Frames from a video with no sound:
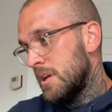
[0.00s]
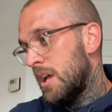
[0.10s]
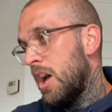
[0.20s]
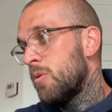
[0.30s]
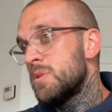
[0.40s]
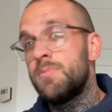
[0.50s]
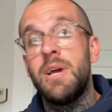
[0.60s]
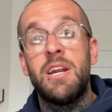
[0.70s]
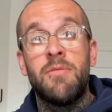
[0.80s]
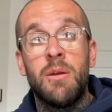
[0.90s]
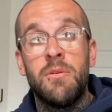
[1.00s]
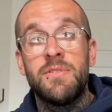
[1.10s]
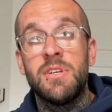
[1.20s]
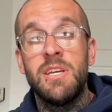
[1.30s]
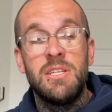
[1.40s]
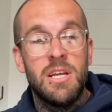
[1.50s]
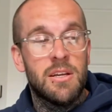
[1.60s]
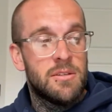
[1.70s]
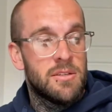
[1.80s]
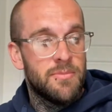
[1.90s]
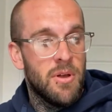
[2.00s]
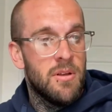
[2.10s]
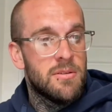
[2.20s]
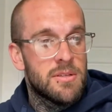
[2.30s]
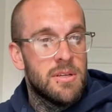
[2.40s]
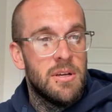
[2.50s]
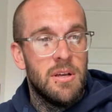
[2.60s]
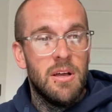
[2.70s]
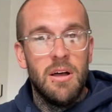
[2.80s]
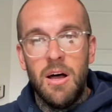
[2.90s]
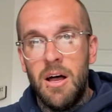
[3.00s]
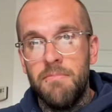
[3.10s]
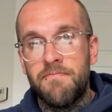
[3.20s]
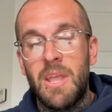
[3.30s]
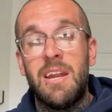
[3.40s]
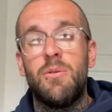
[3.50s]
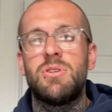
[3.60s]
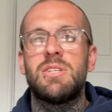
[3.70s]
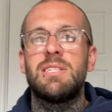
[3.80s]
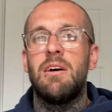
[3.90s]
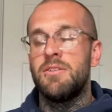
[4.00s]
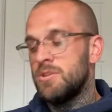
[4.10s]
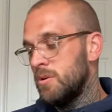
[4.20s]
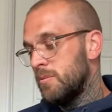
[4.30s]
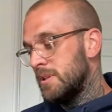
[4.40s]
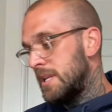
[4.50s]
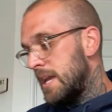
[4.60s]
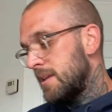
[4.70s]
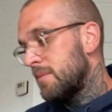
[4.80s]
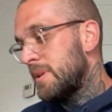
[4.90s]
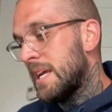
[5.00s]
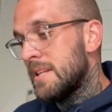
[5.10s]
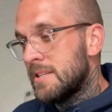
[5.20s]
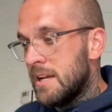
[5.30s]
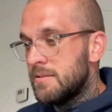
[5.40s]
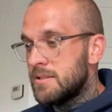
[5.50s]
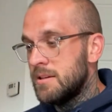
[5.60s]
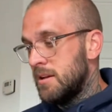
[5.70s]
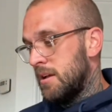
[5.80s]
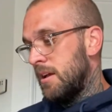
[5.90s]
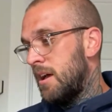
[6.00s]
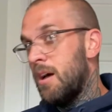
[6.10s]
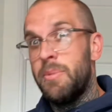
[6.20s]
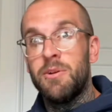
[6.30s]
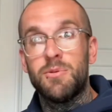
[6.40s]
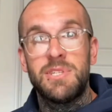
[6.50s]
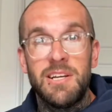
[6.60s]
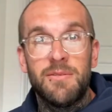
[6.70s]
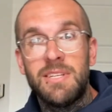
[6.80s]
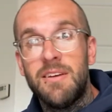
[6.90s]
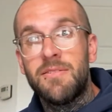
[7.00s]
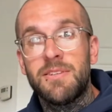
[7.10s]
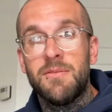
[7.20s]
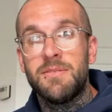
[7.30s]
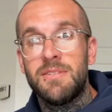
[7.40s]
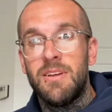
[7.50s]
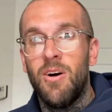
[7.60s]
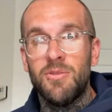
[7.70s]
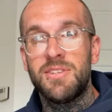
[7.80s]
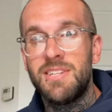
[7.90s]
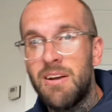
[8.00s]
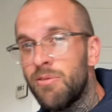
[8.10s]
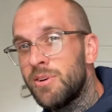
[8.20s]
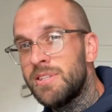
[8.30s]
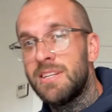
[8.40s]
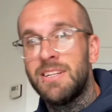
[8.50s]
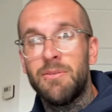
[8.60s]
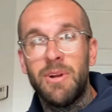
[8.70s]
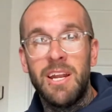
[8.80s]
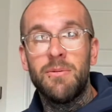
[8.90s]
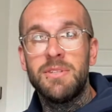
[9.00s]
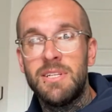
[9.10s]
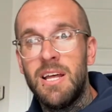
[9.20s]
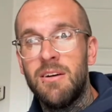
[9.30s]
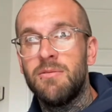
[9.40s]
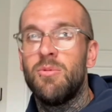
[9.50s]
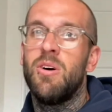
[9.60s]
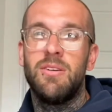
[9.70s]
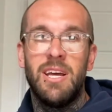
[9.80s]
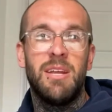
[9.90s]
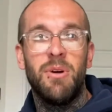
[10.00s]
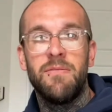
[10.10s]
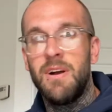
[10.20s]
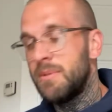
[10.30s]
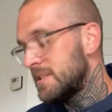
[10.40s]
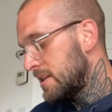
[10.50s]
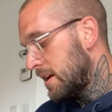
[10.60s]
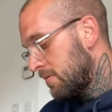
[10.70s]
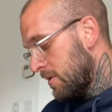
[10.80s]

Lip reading: I was playing around with site injection spots, and I was just sat on the toilet one day in my dad's house, being all secretive because I was on steroids and I didn't want anyone to know, what, any of my family to know.